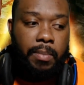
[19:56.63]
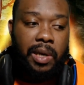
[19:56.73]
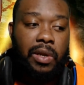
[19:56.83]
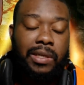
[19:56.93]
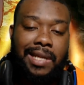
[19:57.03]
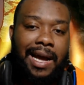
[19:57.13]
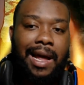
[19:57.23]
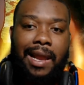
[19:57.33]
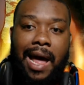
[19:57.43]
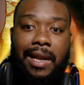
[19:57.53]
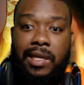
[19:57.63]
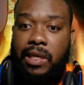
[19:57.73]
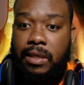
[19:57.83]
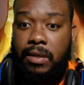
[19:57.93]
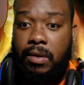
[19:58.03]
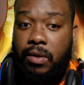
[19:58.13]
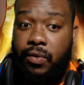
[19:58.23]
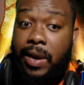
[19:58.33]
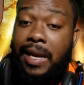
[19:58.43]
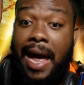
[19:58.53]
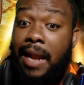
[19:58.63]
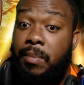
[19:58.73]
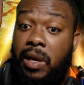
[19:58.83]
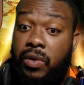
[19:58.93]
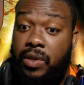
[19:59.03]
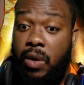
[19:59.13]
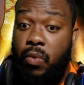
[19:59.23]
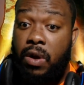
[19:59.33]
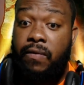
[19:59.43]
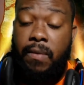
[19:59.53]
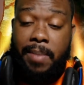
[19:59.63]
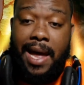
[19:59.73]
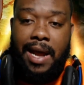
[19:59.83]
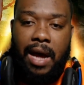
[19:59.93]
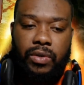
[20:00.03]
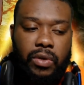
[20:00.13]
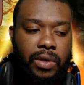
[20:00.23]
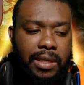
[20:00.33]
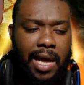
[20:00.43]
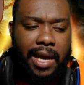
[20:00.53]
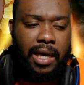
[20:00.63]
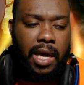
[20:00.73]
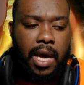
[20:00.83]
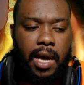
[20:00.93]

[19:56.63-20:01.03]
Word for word: but it looks like a lot of these great animators, they work for Madhouse. So it's like,